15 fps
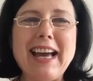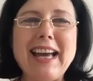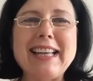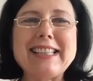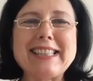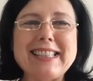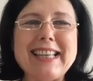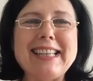
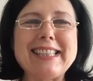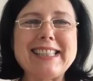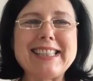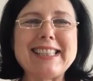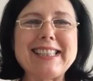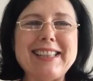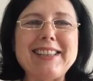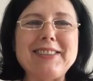
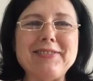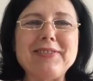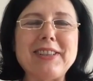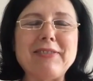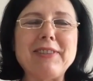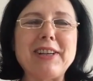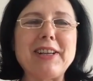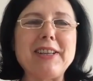it's
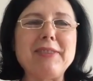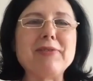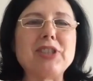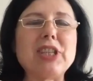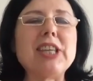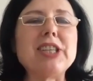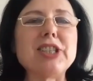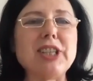a very
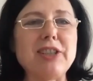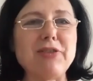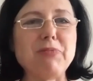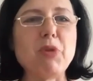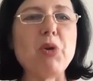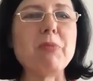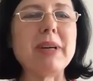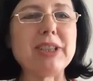sensitive
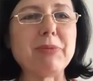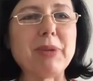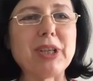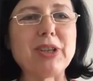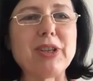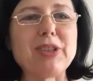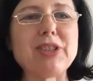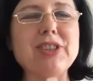moment,
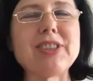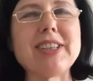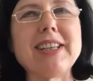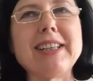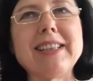because